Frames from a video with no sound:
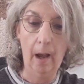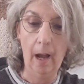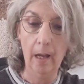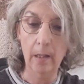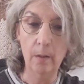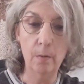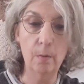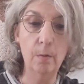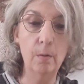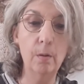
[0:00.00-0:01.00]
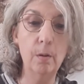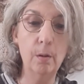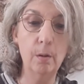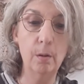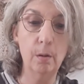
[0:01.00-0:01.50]
I used,
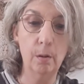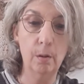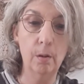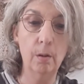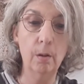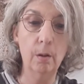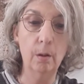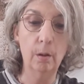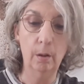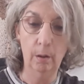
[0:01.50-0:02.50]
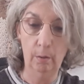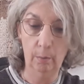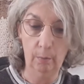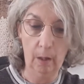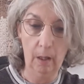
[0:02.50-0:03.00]
need
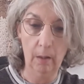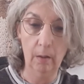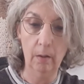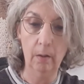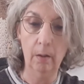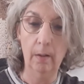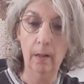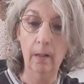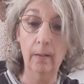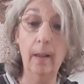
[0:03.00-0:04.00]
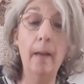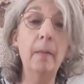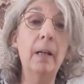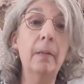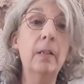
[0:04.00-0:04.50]
to write, 10
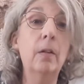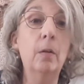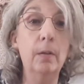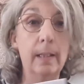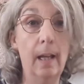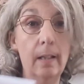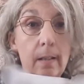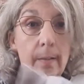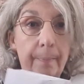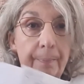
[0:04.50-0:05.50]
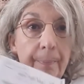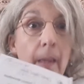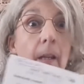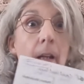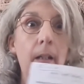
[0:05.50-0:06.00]
millimeter hook size.
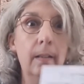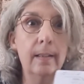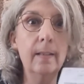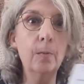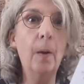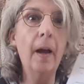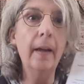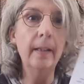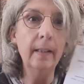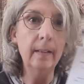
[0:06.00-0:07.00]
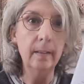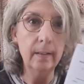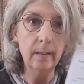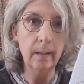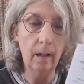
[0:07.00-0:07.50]
This is why I need
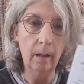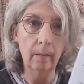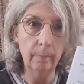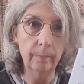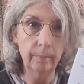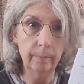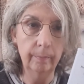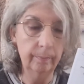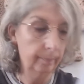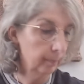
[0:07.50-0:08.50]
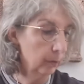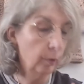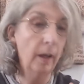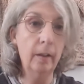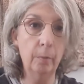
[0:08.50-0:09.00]
this
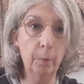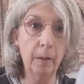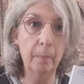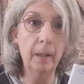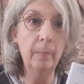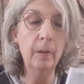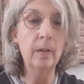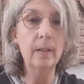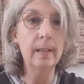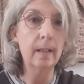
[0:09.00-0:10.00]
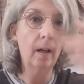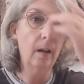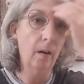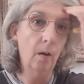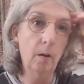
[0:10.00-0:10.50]
tracker with me, because
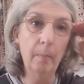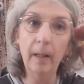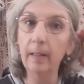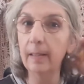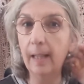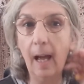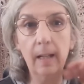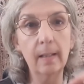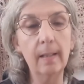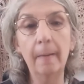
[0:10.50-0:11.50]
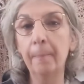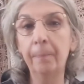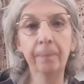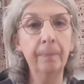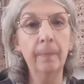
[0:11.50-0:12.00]
all my designs,
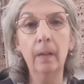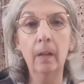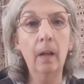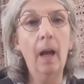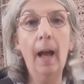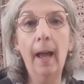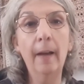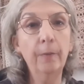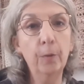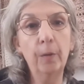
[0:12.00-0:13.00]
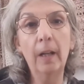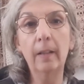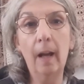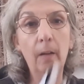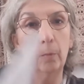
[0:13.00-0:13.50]
I have to
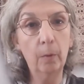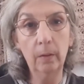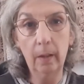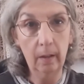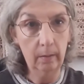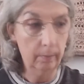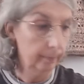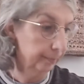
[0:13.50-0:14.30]
write down what I